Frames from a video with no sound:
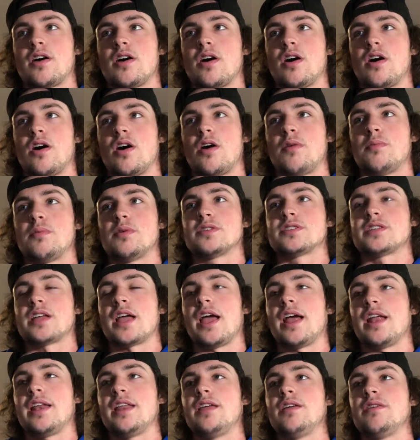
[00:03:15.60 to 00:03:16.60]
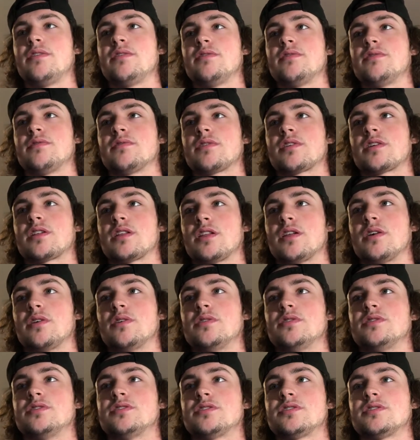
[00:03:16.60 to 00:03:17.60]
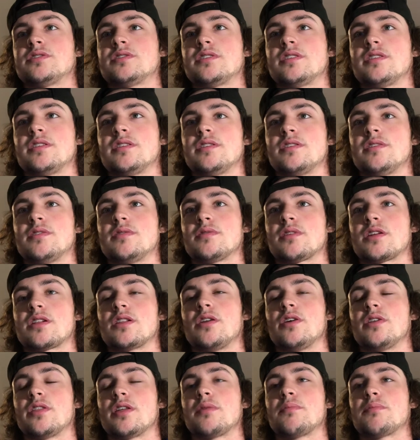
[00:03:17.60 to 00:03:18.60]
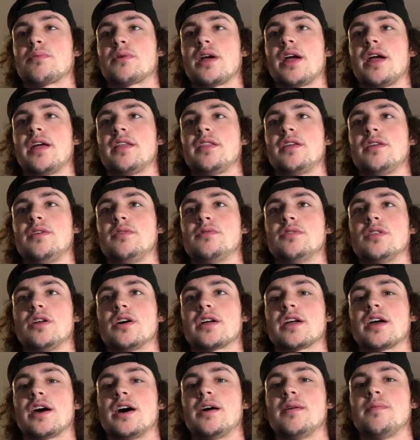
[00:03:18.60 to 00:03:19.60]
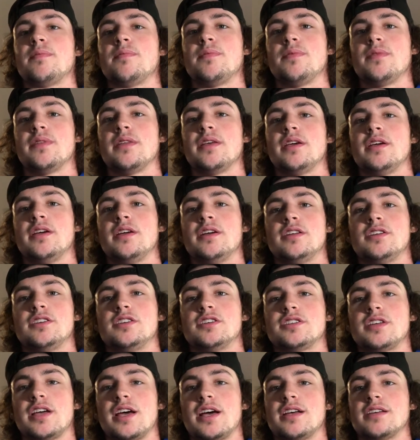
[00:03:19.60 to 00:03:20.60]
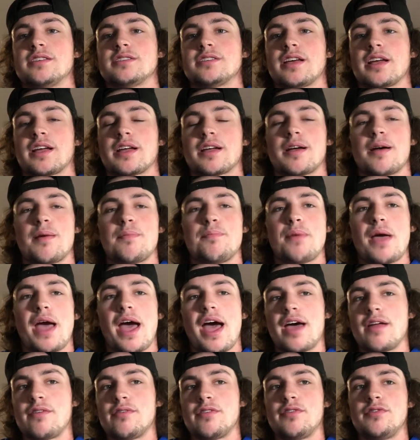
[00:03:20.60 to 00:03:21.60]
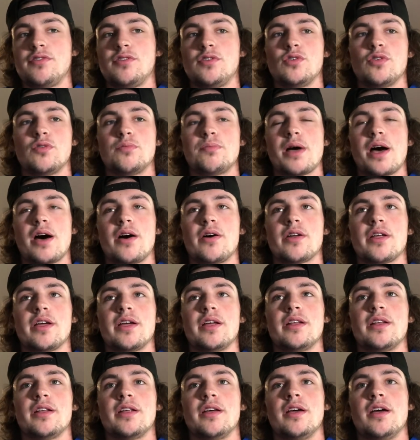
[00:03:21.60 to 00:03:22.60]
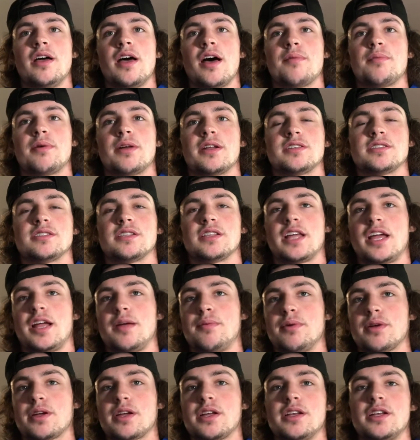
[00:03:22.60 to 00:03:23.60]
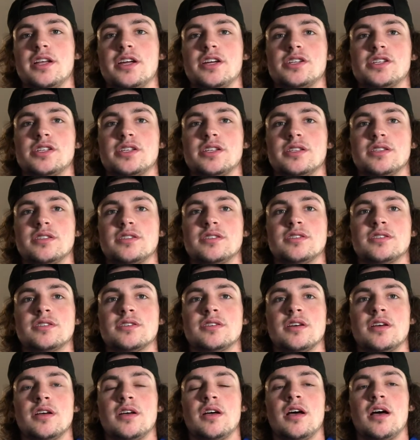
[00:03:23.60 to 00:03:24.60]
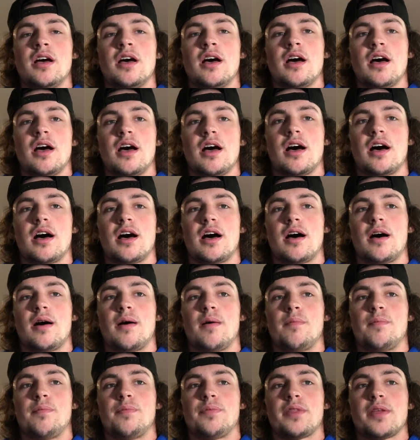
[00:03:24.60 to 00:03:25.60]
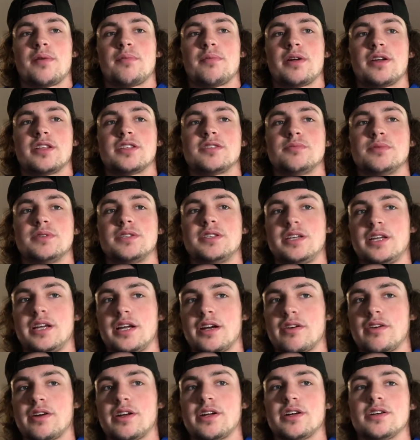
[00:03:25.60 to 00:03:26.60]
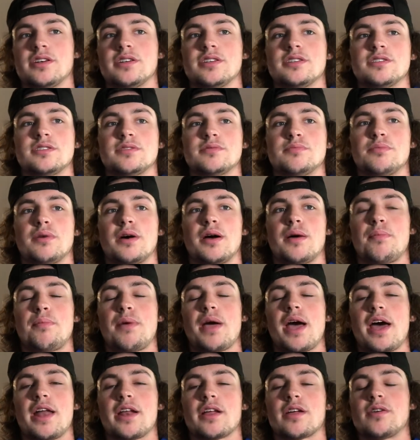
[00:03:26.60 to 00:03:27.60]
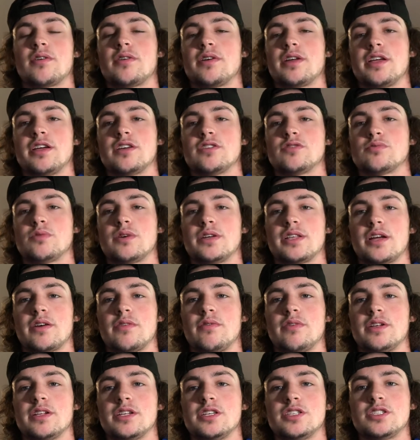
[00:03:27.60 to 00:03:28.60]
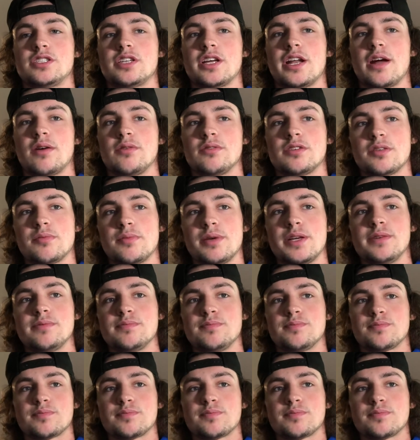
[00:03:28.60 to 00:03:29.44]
almost any clothing brand that you look up just has like a bad review about it, about its labor conditions, about its materials. But Patagonia is one that really stood out to me.